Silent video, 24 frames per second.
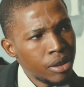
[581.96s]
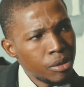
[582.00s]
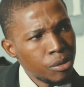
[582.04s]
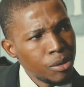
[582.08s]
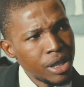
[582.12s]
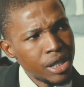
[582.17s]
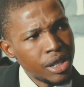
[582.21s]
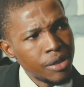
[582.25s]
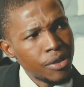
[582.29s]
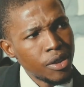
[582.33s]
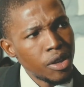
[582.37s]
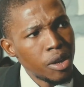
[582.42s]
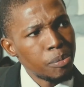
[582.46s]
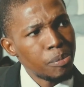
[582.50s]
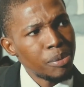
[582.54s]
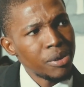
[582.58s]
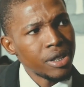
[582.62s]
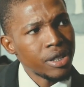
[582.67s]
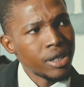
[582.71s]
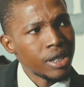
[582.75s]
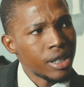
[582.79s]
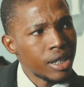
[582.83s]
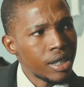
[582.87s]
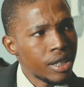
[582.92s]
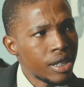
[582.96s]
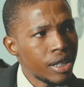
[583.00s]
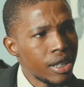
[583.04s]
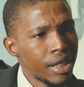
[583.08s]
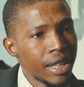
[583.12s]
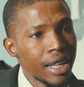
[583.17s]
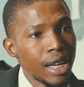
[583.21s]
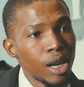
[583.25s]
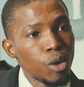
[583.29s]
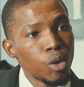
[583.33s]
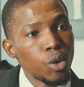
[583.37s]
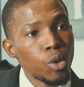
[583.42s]

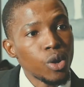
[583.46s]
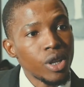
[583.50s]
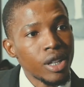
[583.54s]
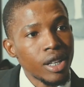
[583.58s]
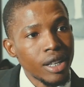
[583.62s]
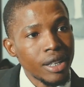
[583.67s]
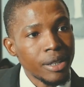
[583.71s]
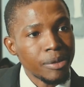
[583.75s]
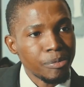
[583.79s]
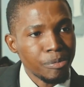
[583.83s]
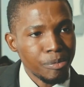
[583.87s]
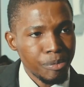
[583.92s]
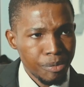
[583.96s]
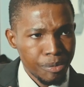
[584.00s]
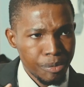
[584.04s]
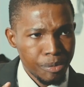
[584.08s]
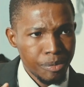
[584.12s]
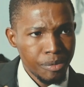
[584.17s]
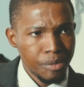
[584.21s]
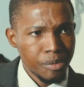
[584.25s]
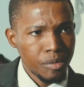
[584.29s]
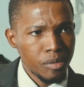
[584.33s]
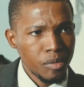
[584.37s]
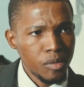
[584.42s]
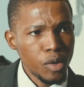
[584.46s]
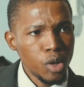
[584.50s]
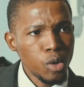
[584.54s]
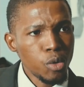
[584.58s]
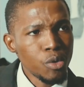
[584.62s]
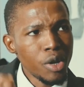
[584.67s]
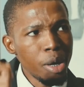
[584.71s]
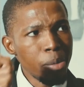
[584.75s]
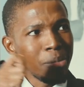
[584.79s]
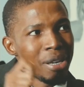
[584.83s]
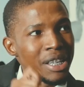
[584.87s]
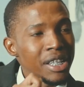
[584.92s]
Khotla.
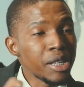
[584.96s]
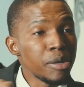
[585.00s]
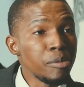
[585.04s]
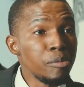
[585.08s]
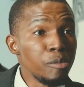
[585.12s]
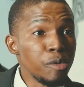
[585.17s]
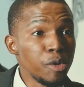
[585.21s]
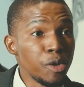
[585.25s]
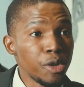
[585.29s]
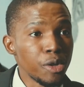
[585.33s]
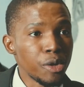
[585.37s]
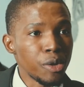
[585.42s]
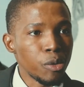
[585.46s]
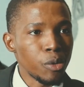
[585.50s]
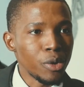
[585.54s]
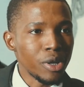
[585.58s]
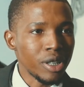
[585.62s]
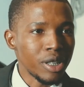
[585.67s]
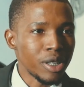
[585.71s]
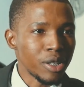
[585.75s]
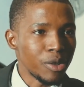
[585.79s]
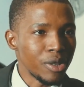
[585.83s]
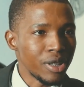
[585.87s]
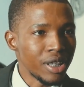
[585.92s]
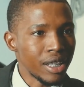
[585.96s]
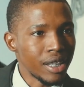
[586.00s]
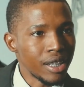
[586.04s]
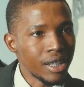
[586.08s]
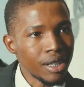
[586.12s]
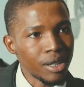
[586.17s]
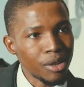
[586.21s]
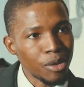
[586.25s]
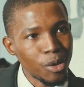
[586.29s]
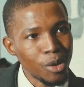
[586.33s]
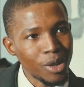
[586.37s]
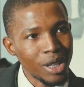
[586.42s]
We're making mural work on
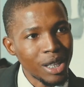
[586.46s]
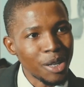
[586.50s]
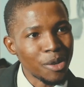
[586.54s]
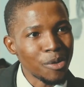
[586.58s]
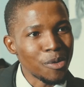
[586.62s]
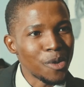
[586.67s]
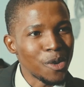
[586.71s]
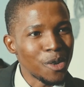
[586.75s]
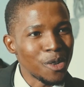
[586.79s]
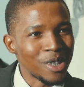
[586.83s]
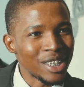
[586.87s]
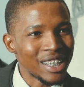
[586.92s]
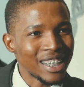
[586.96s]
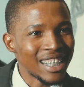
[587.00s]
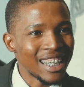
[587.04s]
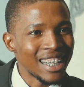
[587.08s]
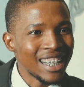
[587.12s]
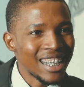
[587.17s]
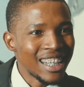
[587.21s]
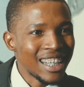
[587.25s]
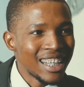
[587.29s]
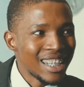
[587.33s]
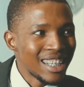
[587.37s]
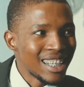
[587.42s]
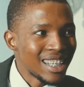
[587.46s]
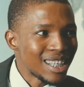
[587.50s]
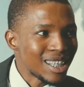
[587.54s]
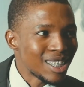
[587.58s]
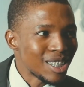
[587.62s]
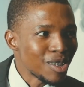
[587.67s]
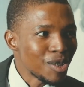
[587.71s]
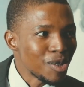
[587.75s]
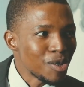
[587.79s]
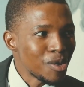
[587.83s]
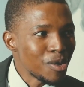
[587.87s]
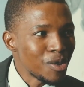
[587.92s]
the Khotla walls.
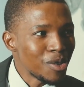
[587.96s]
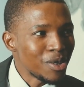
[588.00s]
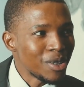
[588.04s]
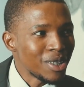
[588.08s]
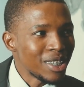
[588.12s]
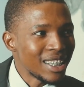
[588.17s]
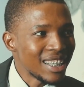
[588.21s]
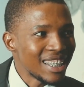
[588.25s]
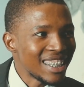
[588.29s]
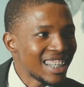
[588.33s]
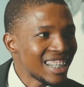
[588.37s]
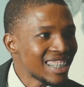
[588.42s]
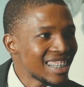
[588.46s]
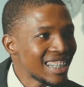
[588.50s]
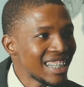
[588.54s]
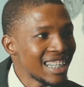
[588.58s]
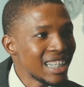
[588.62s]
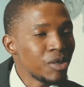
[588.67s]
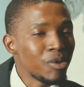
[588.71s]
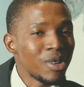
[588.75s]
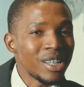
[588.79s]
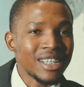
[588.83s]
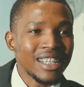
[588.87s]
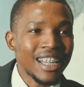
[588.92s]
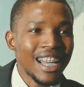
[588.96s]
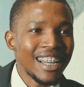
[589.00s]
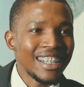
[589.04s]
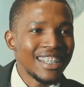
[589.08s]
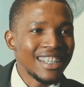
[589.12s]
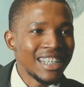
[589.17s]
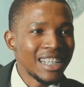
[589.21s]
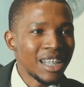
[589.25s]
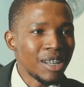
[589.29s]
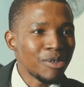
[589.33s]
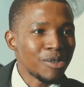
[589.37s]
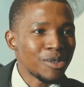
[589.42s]
So this lady was kind
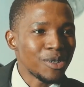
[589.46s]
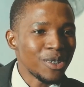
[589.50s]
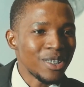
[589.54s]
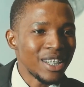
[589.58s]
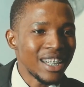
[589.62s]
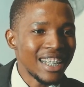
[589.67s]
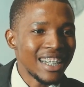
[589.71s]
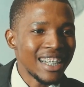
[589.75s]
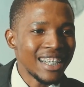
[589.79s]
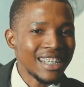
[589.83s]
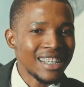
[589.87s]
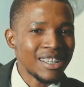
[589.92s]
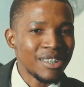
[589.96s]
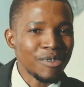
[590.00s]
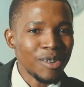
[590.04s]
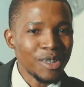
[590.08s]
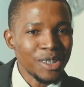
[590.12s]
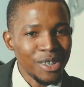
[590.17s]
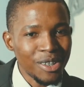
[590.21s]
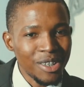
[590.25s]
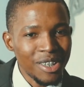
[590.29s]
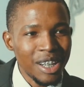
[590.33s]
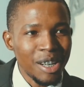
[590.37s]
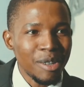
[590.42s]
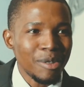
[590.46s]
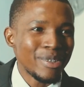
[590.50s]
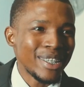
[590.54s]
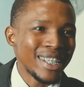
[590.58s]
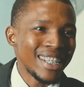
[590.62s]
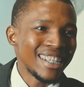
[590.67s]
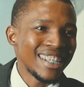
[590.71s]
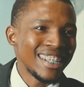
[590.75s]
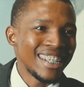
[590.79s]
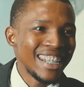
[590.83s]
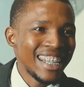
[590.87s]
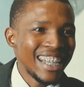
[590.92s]
enough to let us photograph
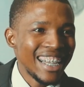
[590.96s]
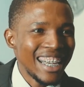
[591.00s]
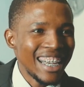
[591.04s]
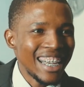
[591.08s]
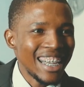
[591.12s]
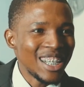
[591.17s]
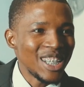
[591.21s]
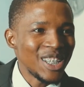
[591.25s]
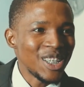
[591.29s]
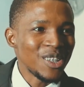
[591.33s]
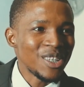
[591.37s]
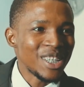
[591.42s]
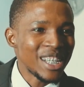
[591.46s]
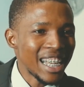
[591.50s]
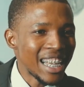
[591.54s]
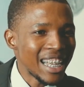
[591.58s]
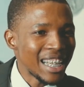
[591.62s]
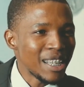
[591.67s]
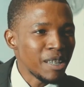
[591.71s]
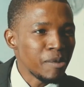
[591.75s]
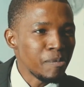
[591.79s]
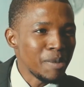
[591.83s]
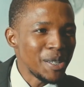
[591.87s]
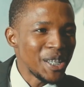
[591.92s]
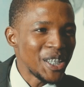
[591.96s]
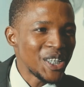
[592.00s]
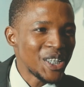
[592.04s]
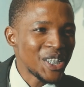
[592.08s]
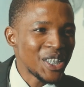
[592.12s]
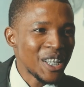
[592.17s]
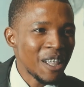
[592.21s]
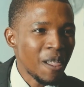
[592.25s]
her and use her image.